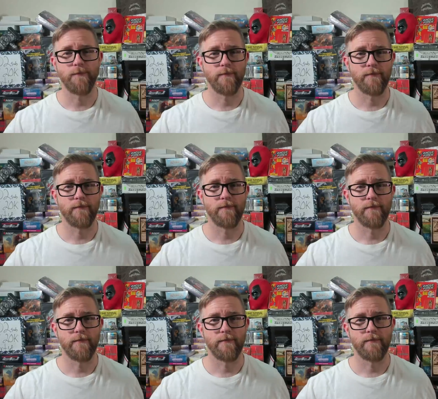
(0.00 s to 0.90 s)

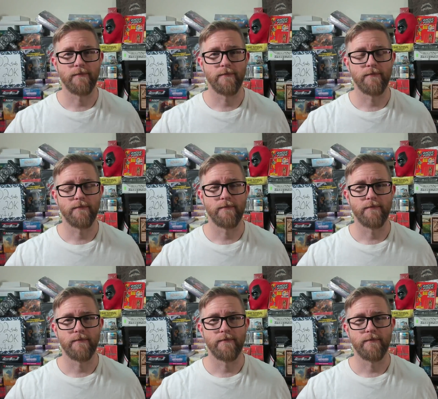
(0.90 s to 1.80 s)

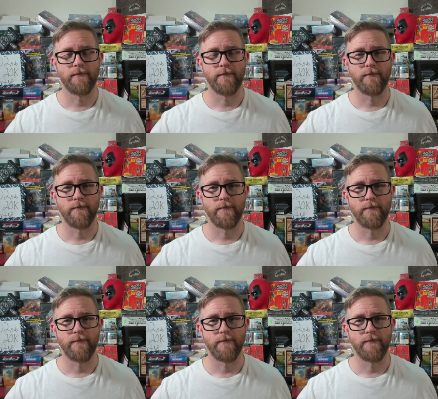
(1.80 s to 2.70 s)

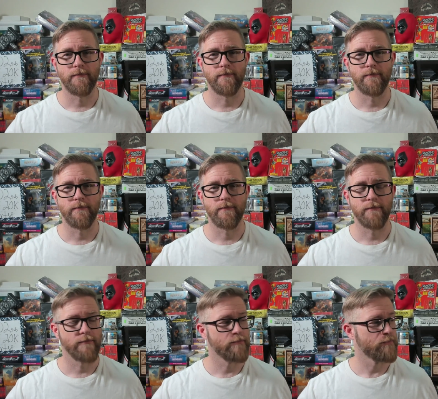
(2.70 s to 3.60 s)

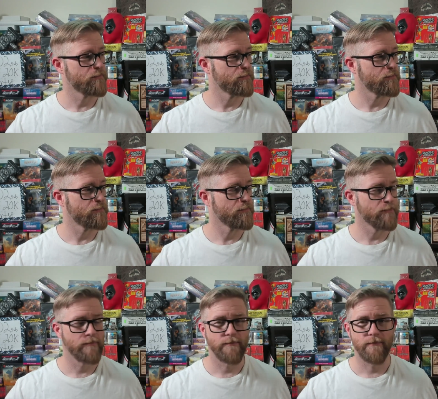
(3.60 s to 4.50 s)

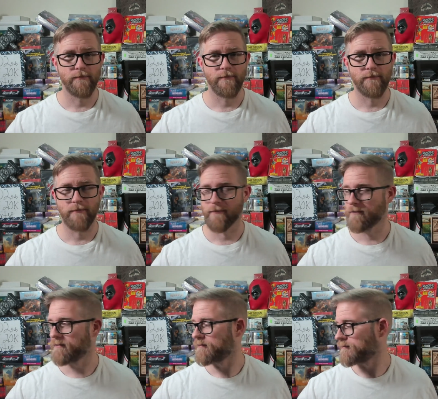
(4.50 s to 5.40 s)

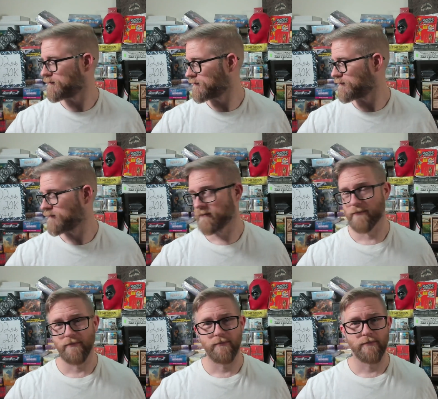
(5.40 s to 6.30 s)

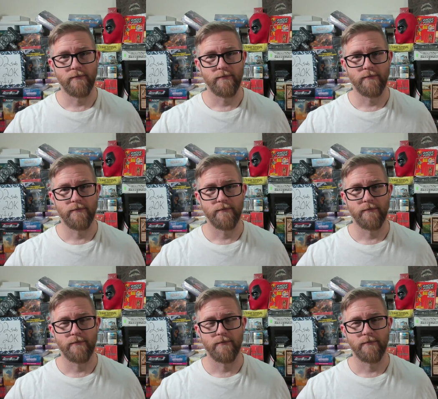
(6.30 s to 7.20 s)

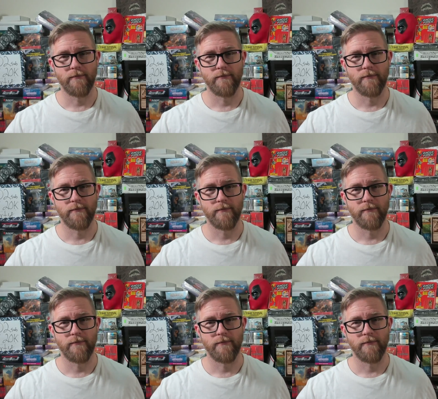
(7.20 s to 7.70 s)
Nobody speaks.